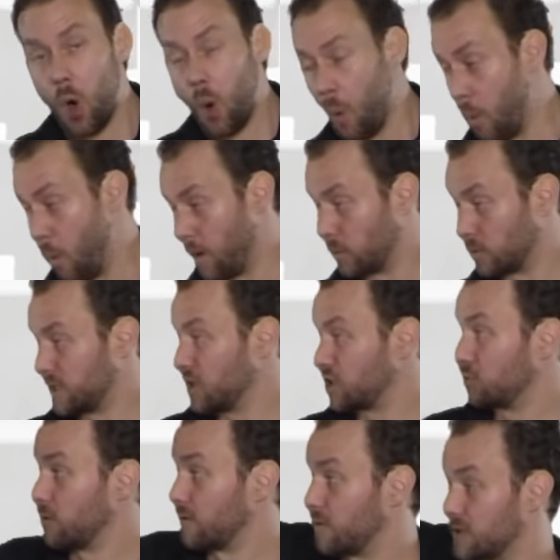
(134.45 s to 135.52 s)
1
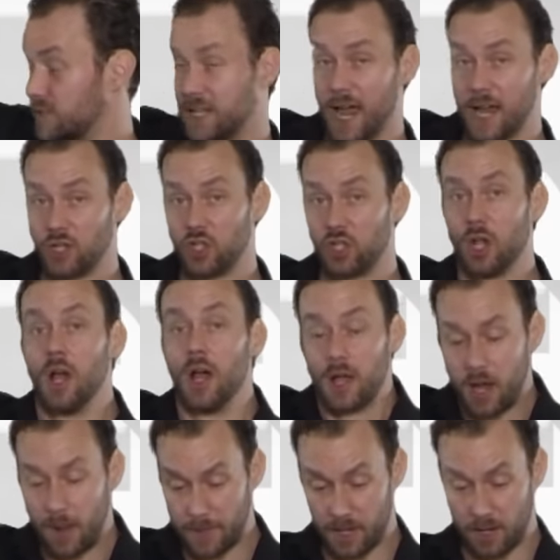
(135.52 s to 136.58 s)
rotation reverse catch,
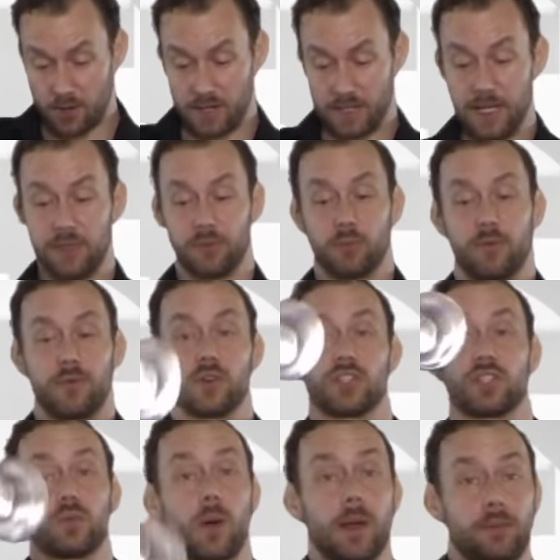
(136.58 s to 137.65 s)
coming underneath, reverse
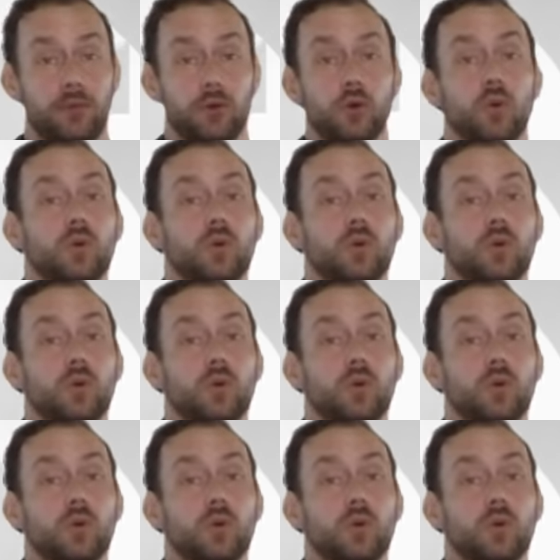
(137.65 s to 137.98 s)
swipe through,